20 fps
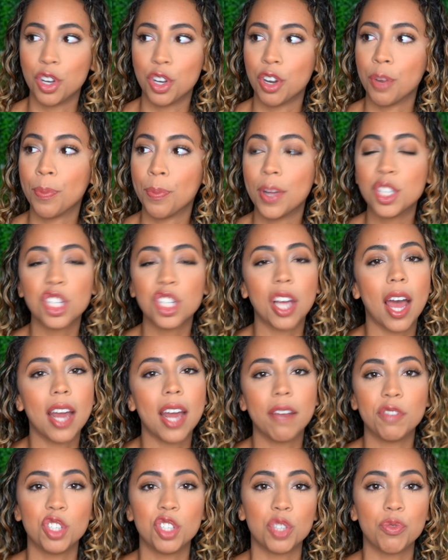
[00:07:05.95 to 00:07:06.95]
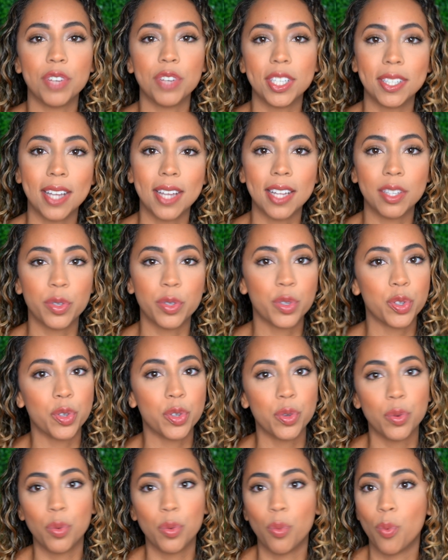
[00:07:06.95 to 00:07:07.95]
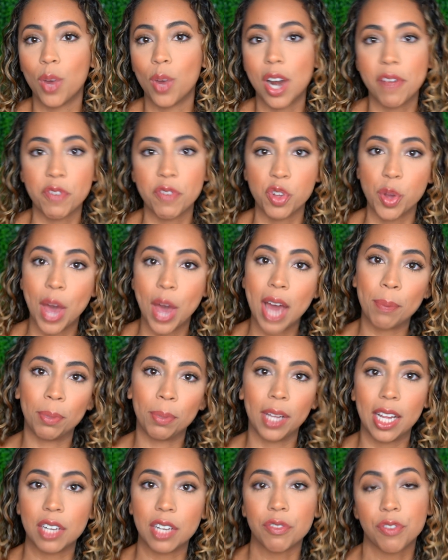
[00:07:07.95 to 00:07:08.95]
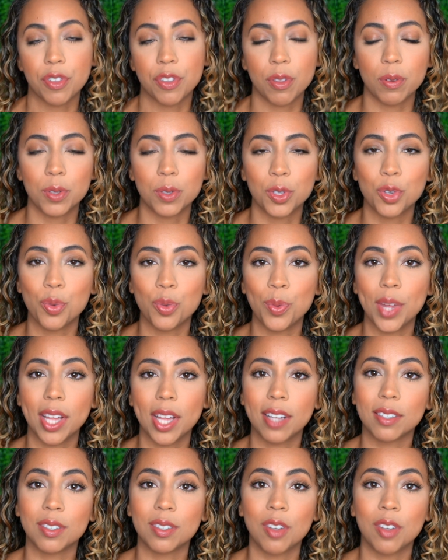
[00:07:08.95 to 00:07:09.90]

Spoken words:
your budget kind of just resets to whatever you had planned for those 2 weeks.